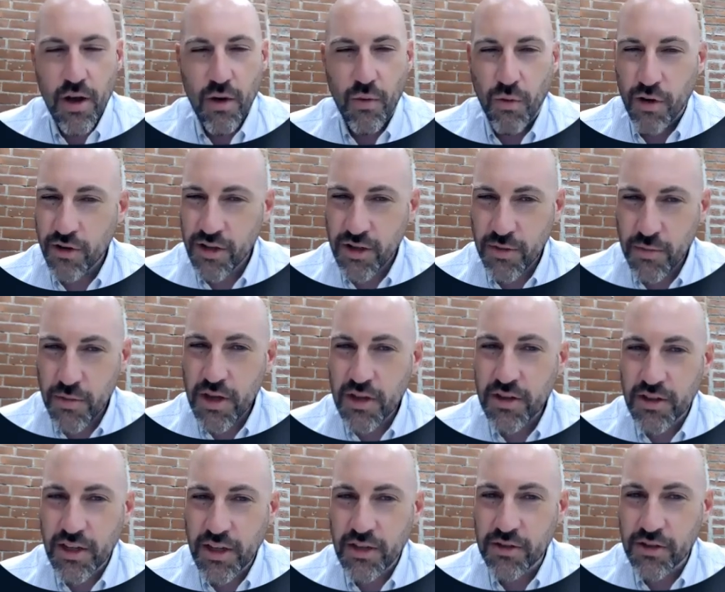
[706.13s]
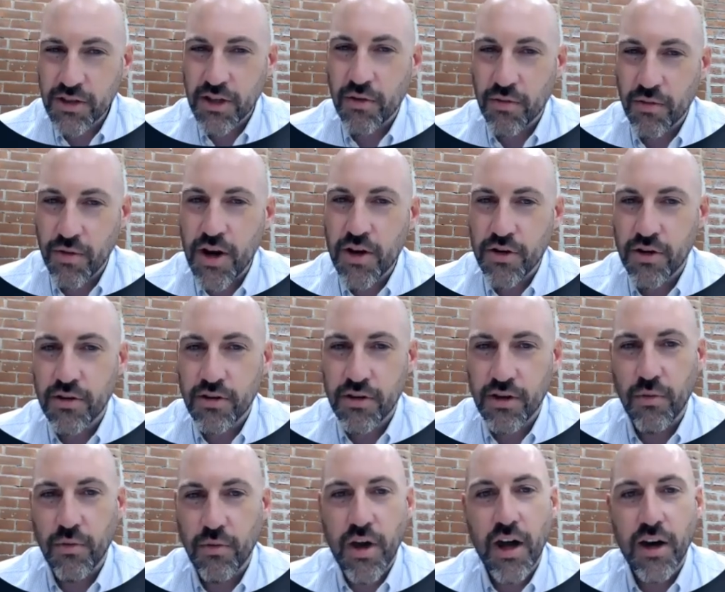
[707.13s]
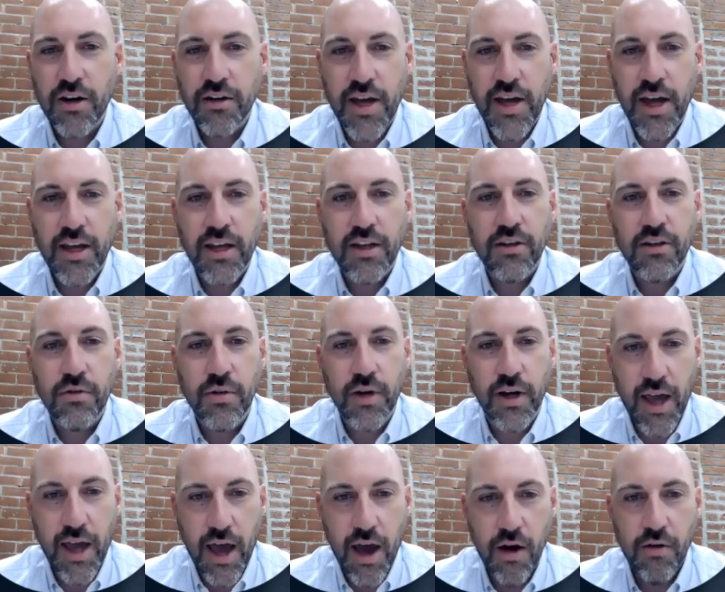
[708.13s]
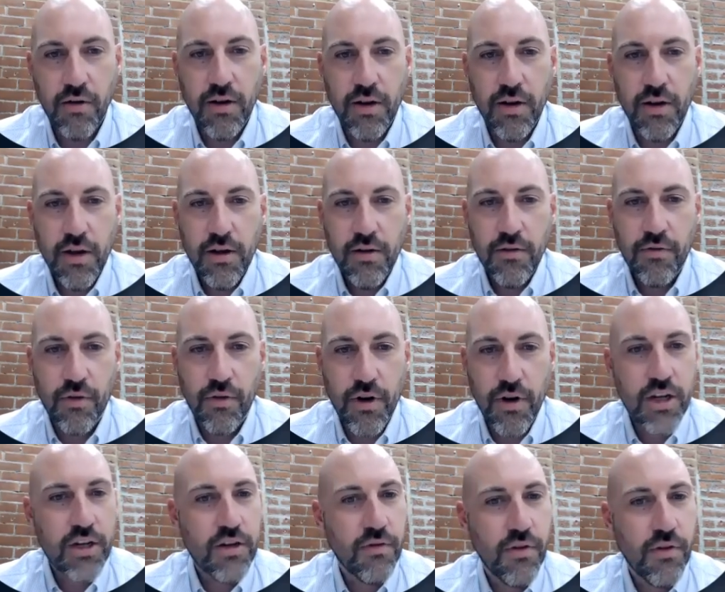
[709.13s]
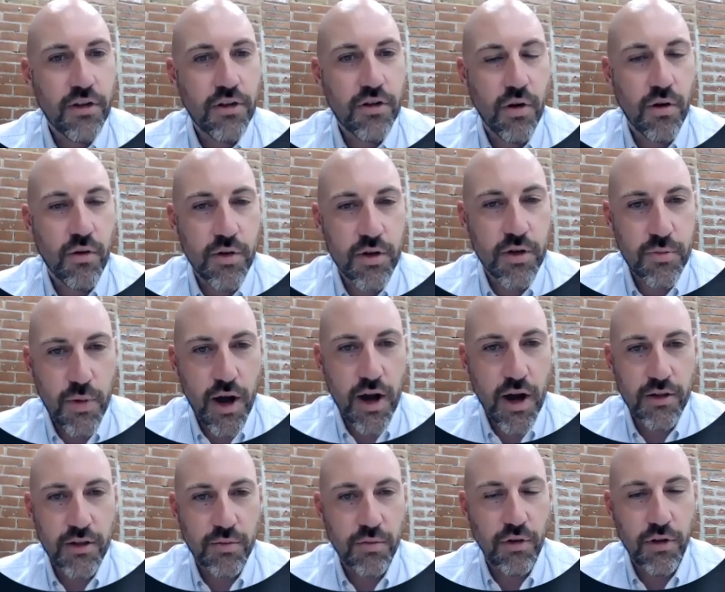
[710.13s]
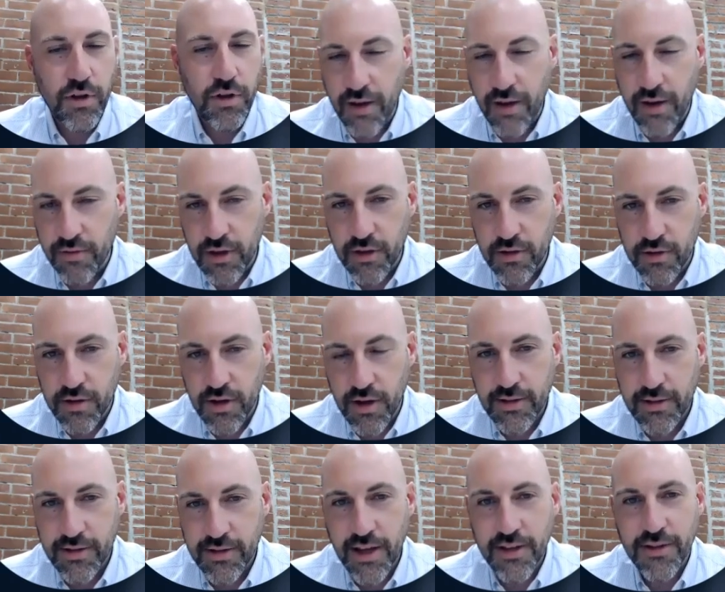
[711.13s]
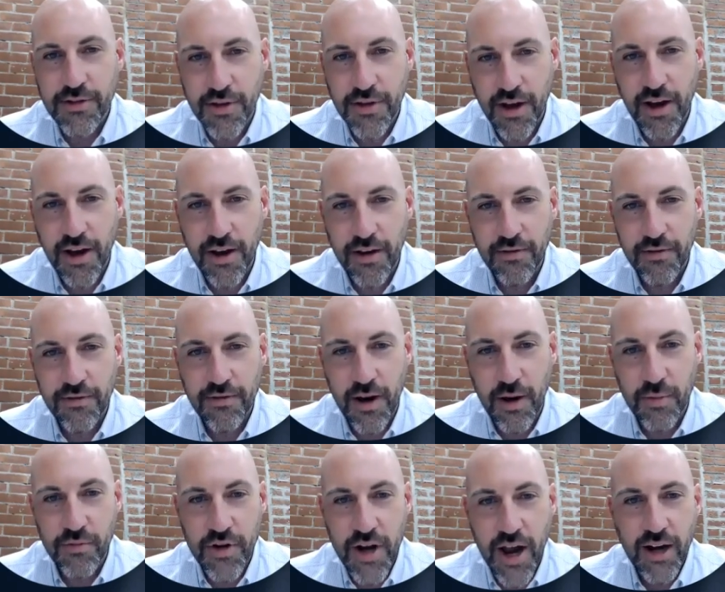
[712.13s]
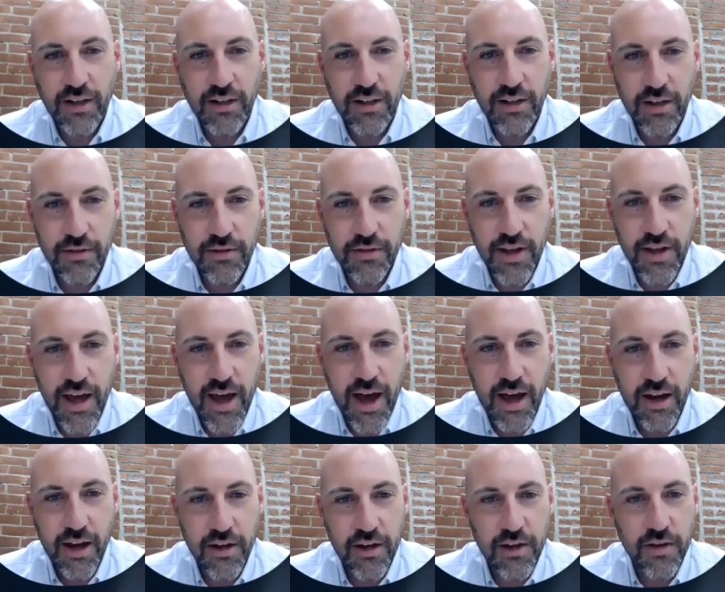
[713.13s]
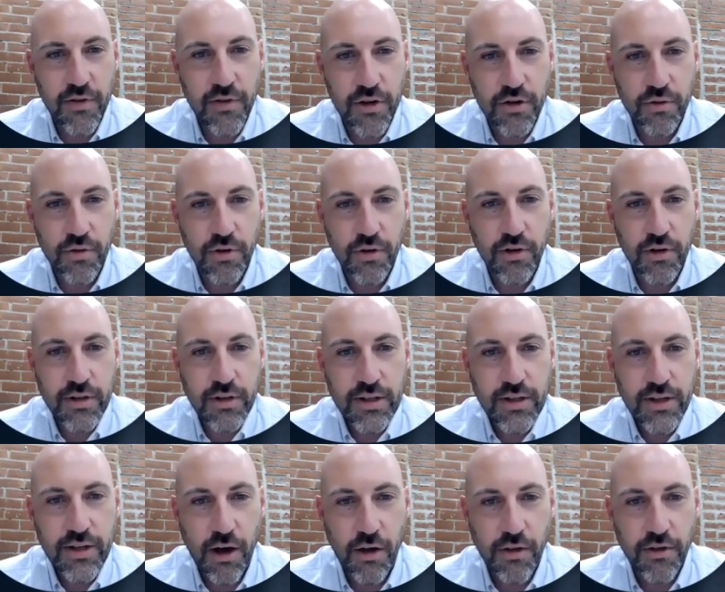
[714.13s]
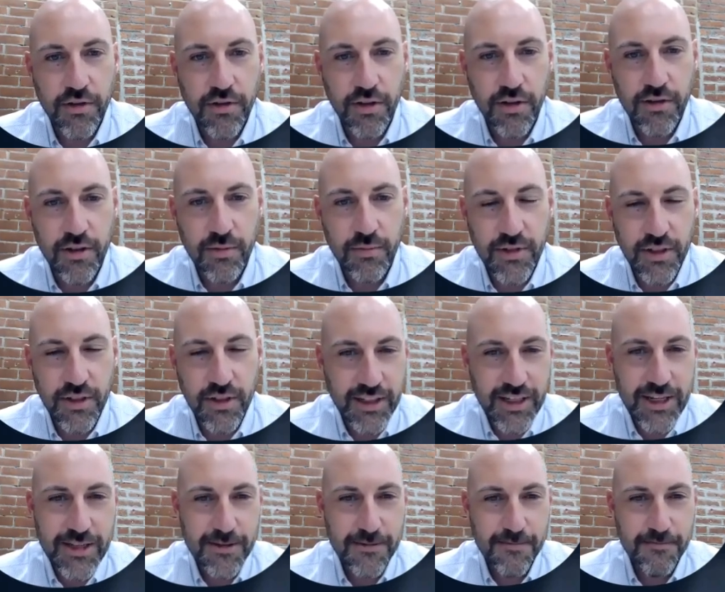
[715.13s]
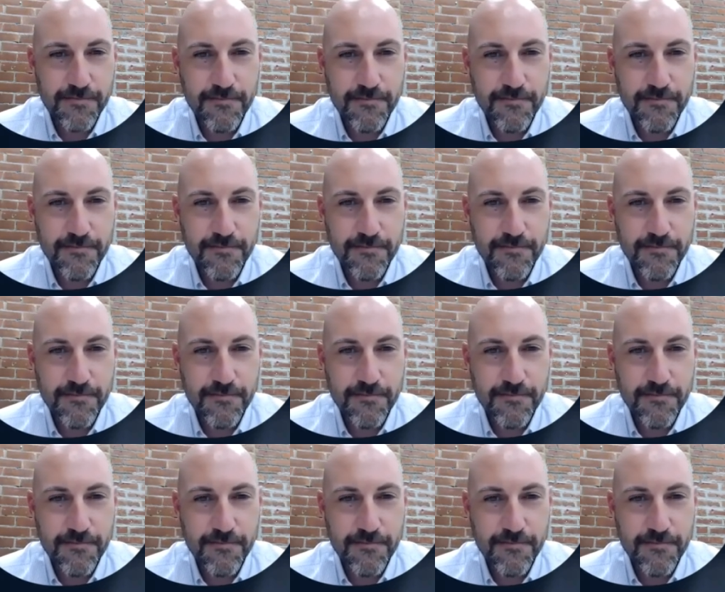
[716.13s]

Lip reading: What are some of these considerations that we ought to take into account for each of us who are responsible and have these sets of objectives at individual health systems? Elise?